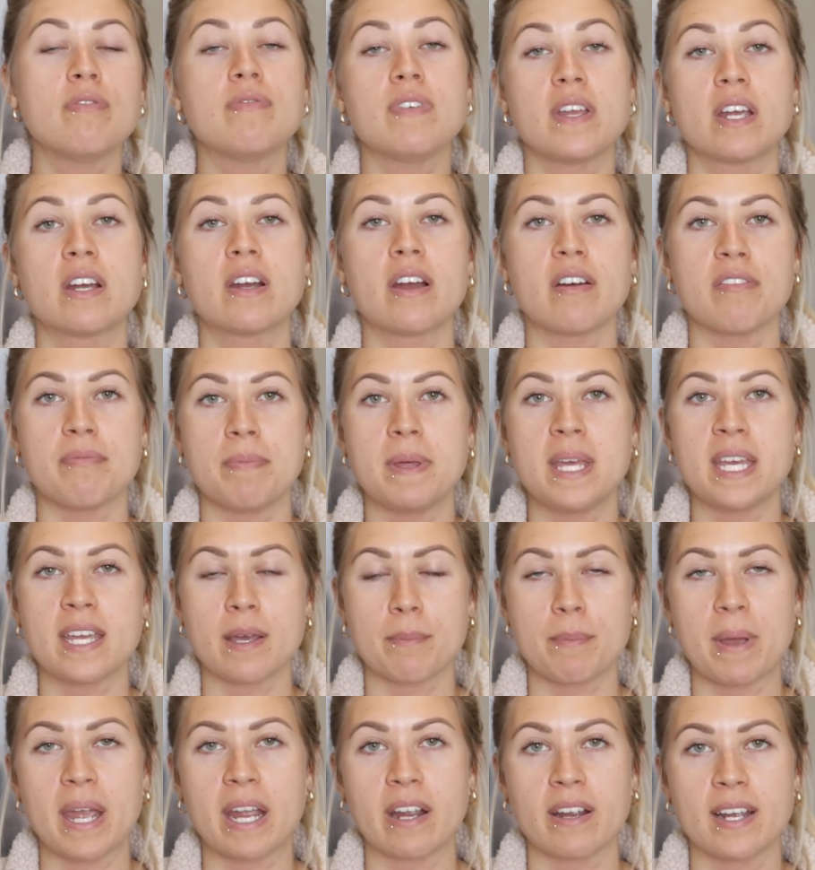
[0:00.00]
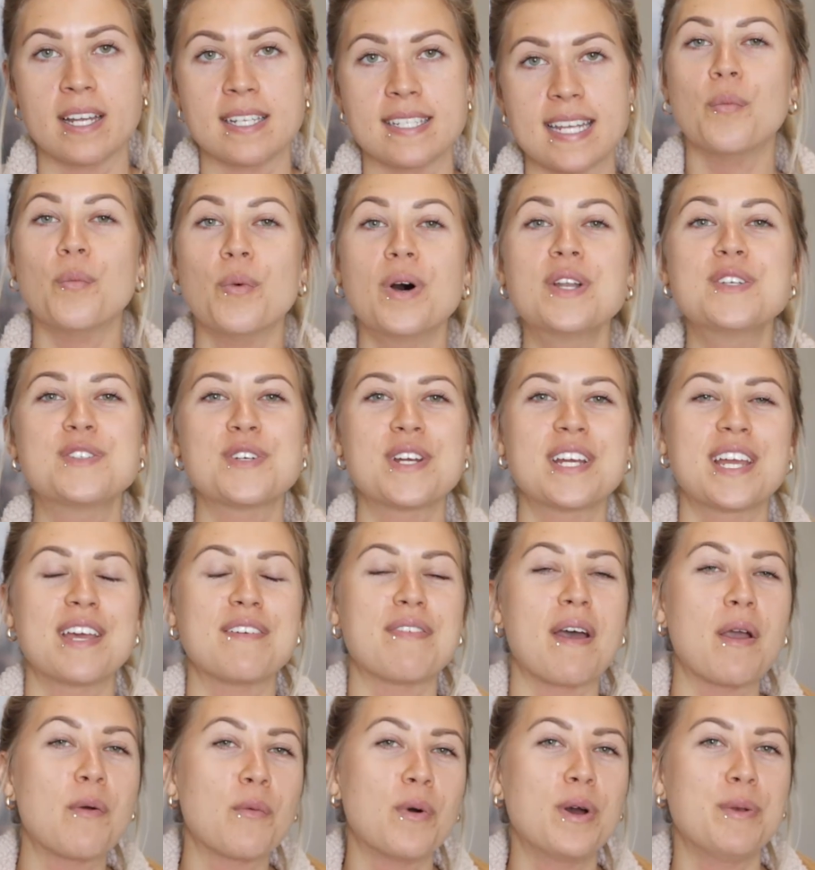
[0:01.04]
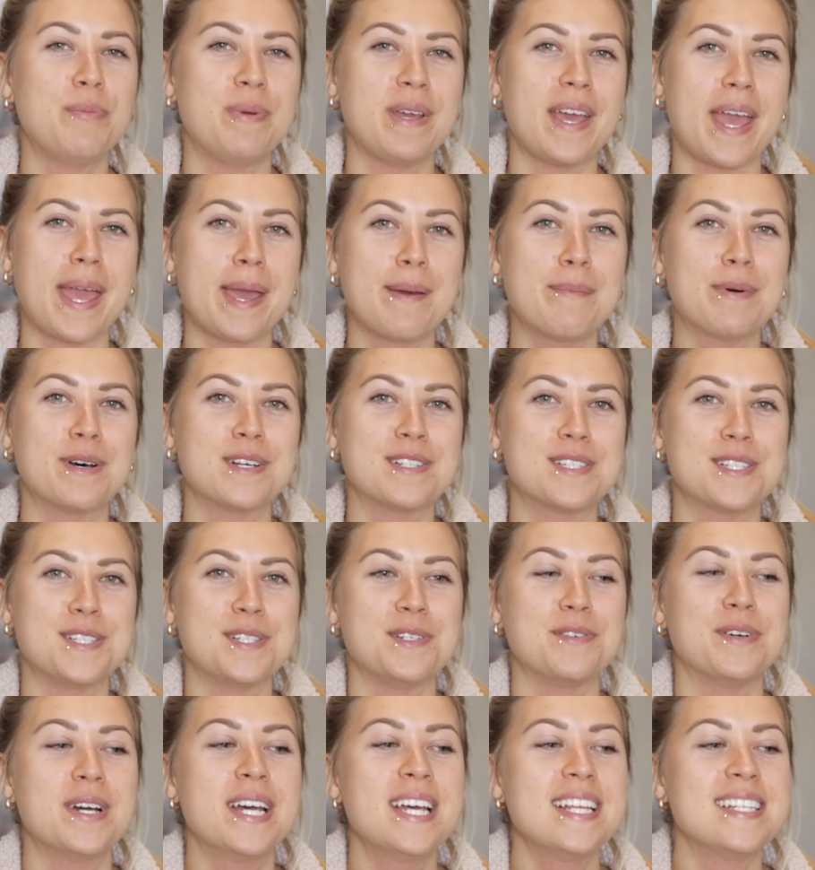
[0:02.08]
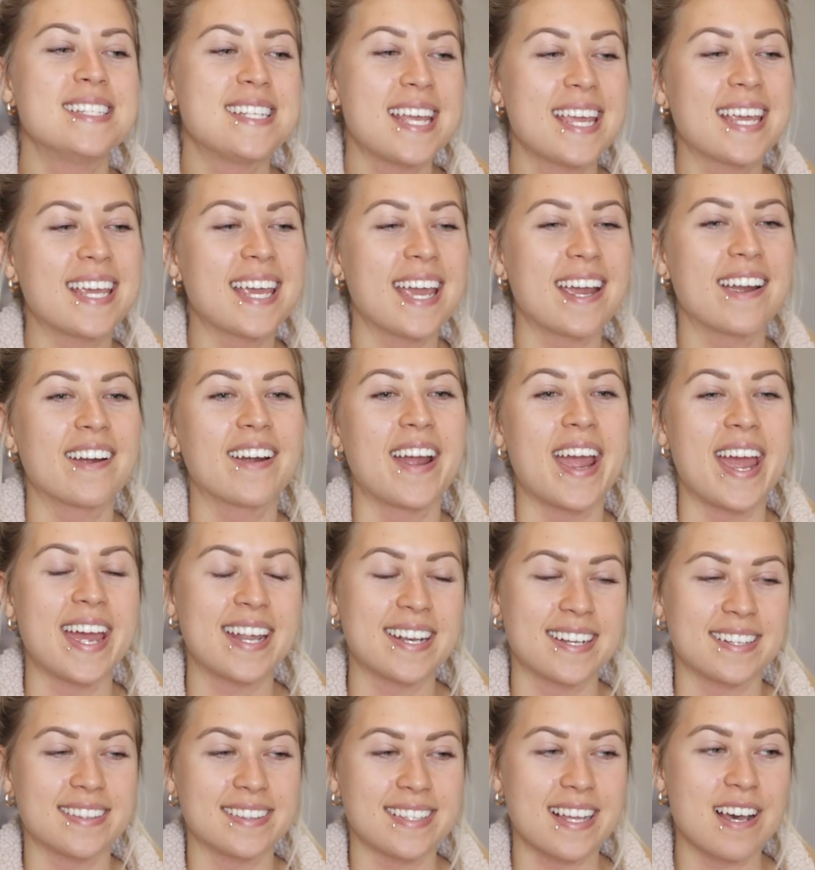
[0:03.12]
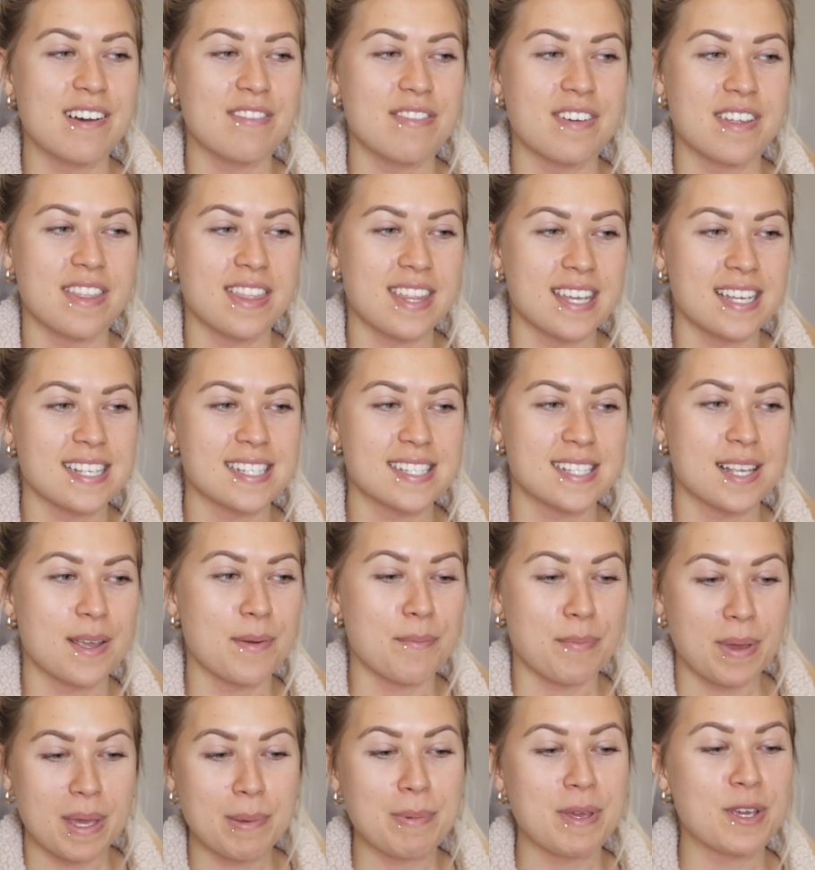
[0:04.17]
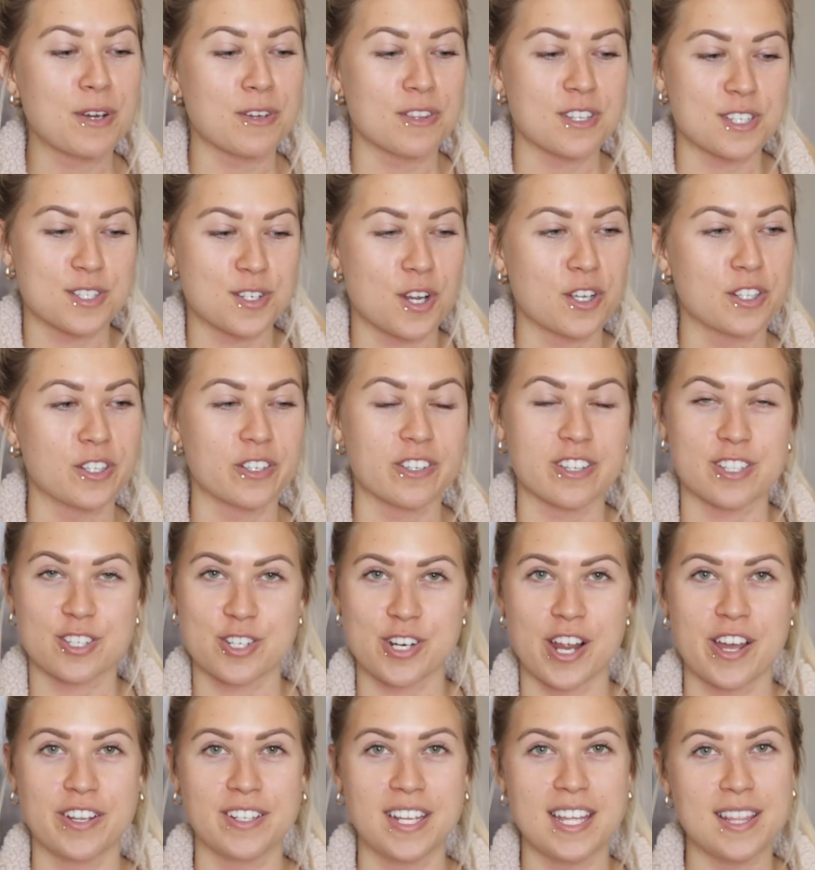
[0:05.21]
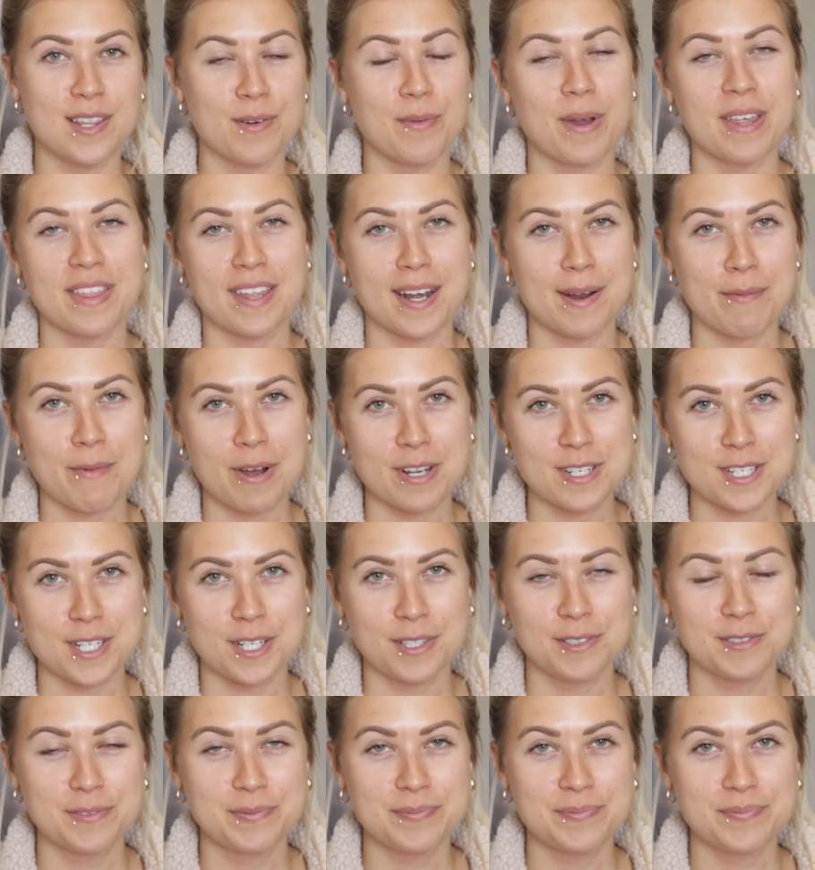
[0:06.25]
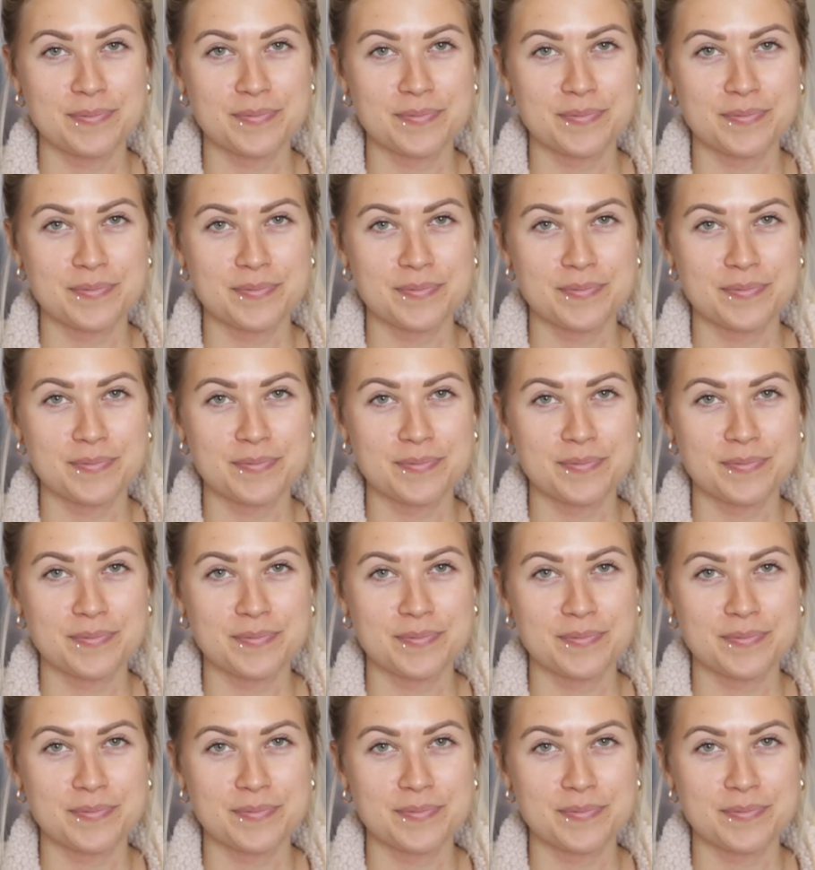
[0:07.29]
fear of being a parent, wondering if I would be able to take care and love this baby or this toddler or this child in the way that I want to.